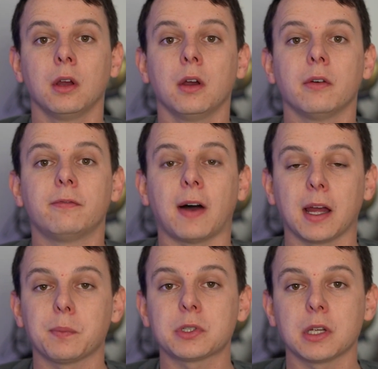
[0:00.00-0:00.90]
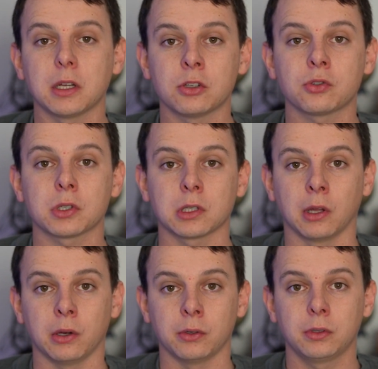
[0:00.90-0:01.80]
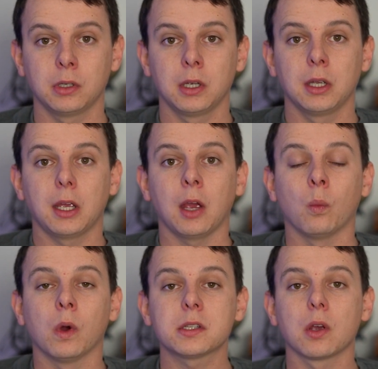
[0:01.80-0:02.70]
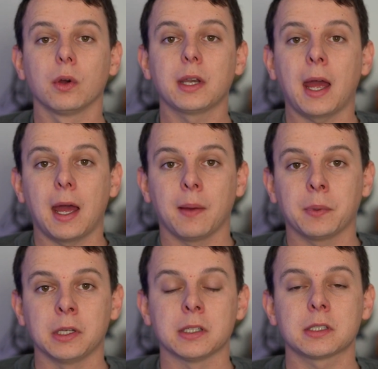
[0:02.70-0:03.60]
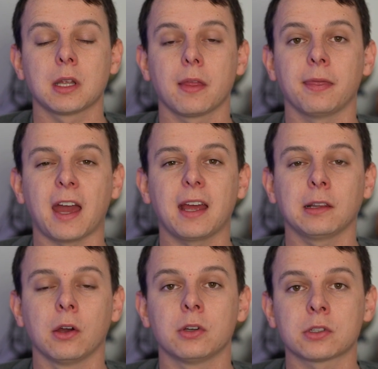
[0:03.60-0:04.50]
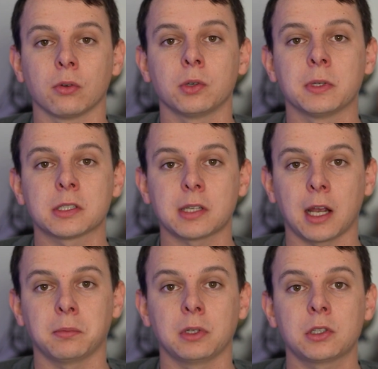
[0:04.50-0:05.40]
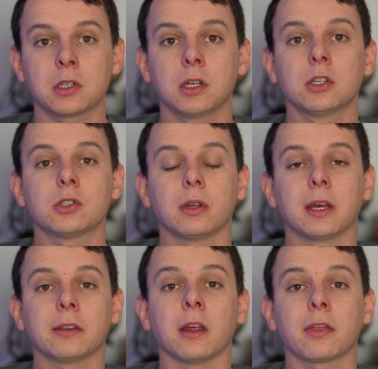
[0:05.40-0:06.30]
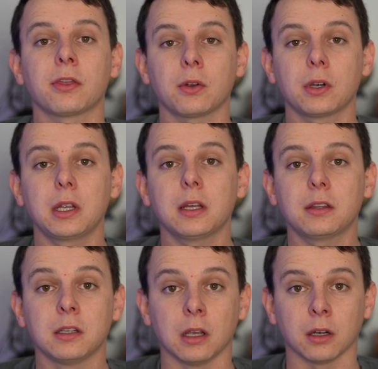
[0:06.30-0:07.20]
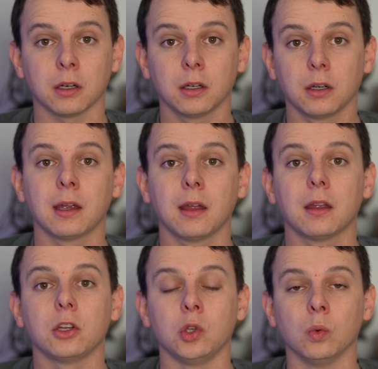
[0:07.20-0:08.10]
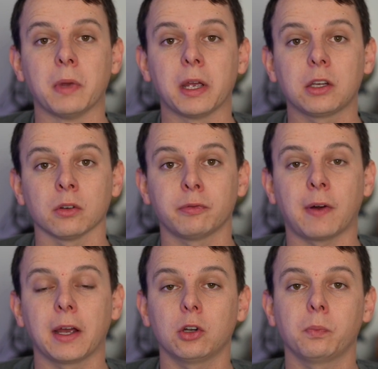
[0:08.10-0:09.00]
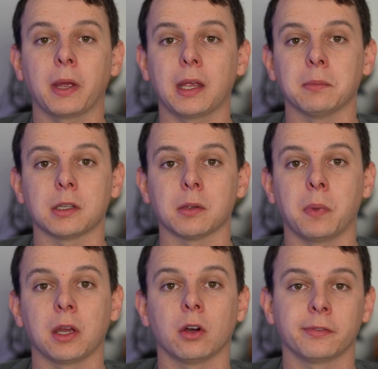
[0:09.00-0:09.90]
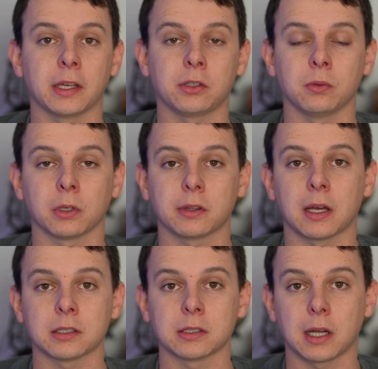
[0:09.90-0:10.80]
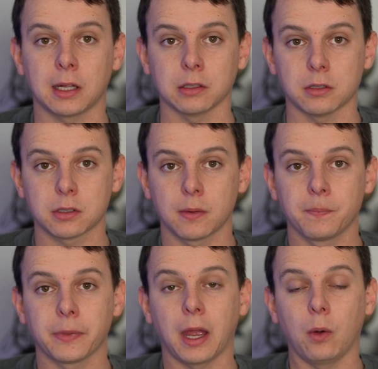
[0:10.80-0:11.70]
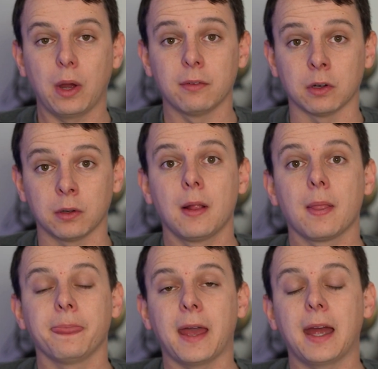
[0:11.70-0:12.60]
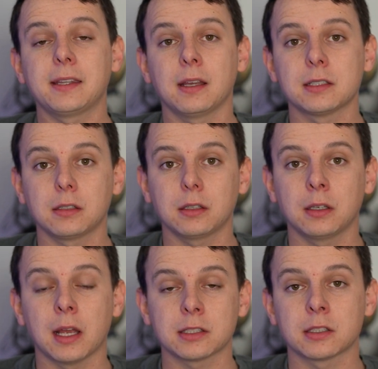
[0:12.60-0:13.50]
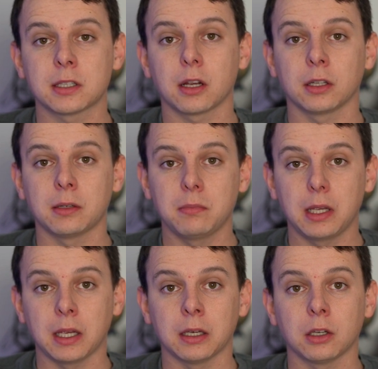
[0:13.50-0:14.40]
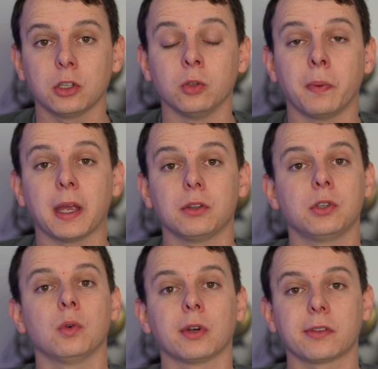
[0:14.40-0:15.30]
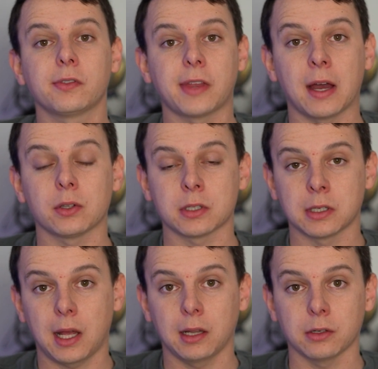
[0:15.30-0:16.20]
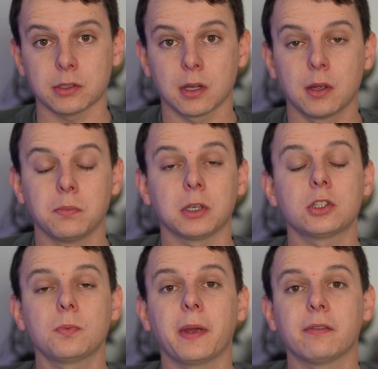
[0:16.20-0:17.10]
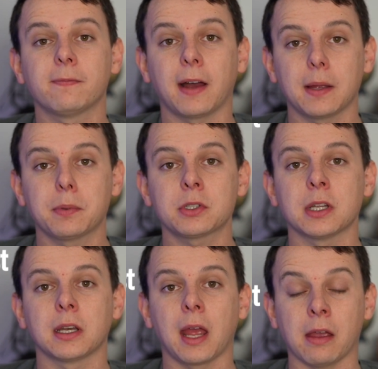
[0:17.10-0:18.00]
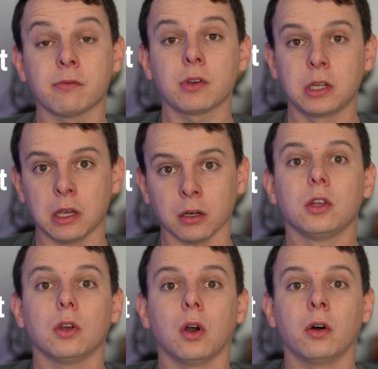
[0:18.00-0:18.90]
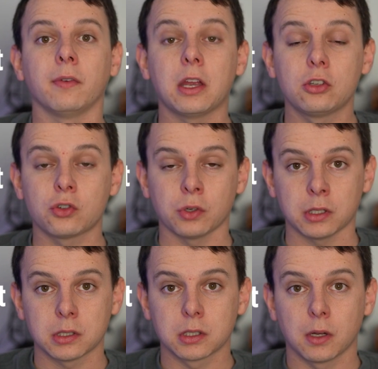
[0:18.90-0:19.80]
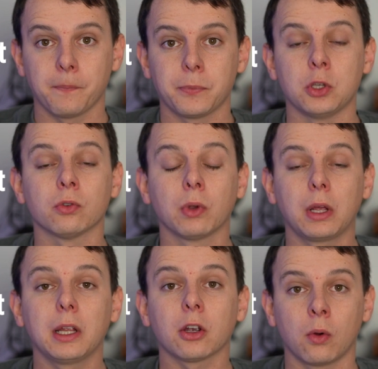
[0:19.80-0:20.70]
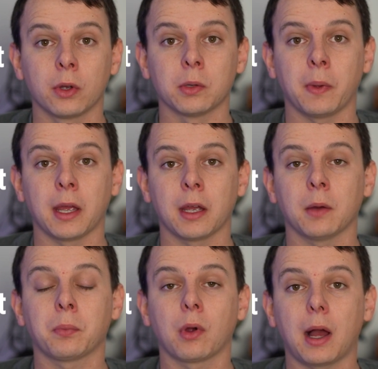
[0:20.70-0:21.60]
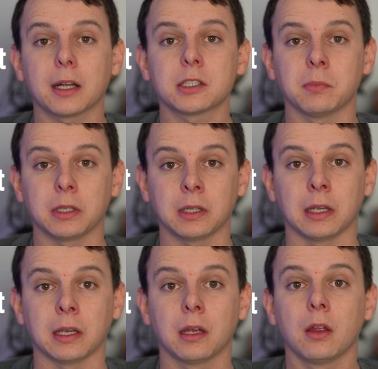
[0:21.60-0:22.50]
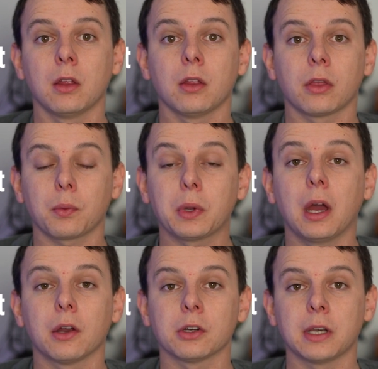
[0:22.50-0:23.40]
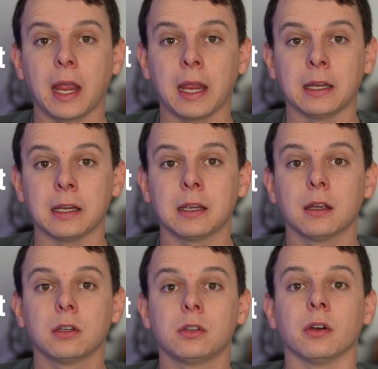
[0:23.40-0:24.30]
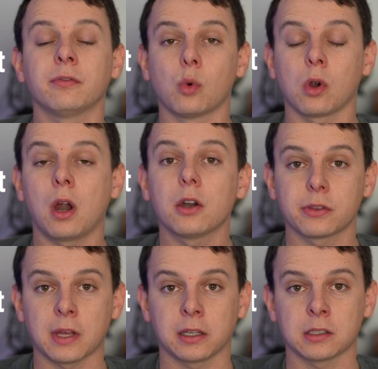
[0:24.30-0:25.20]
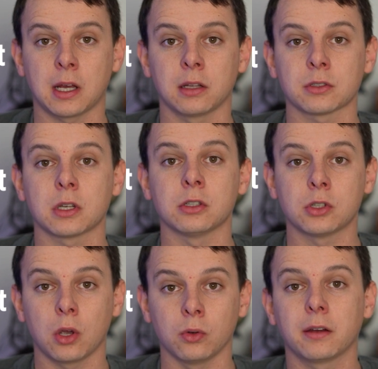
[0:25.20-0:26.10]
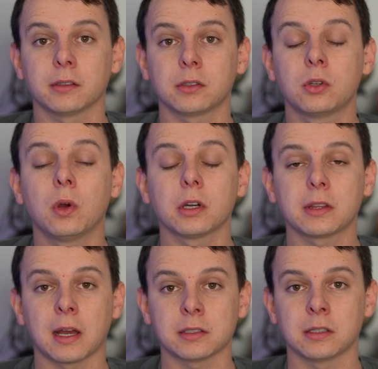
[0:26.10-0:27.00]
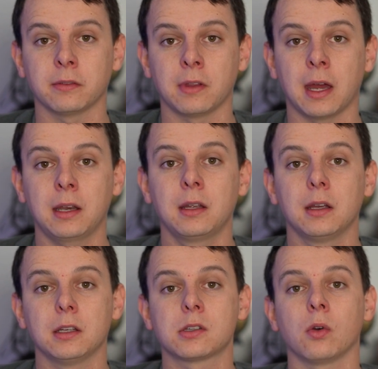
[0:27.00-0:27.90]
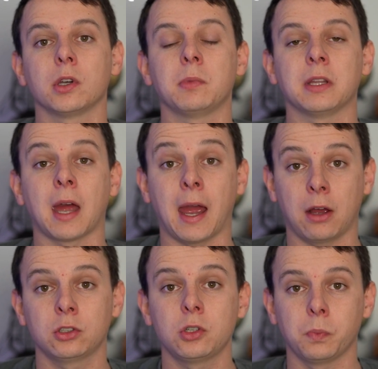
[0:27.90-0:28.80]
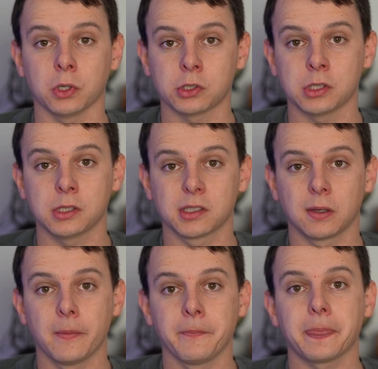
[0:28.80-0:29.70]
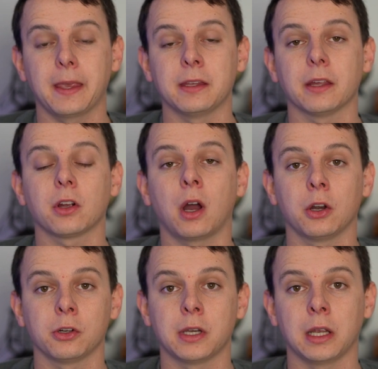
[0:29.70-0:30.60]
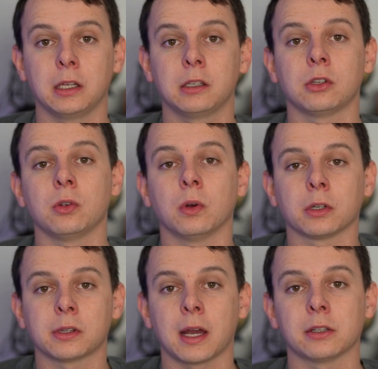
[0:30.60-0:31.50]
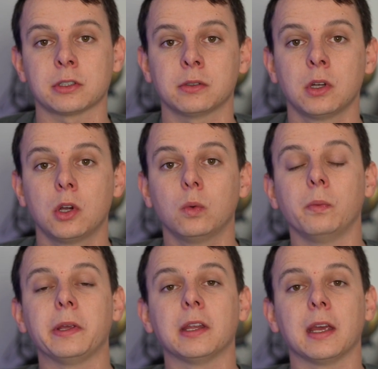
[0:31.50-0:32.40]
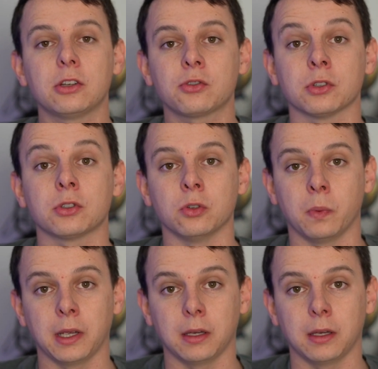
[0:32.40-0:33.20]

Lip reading: 5% interest loan, and what's going to happen is that loan is going to be established so that in the 30th year, you will make your final payment to pay off that $200,000. However, that doesn't necessarily mean you paid $200,000. Because you paid 5% every year of interest, you really are going to pay approximately $380,000 to $400,000 in total. $200,000 of that is going to be the house you purchased, and the other $180,000 to $200,000 will be the interest you paid.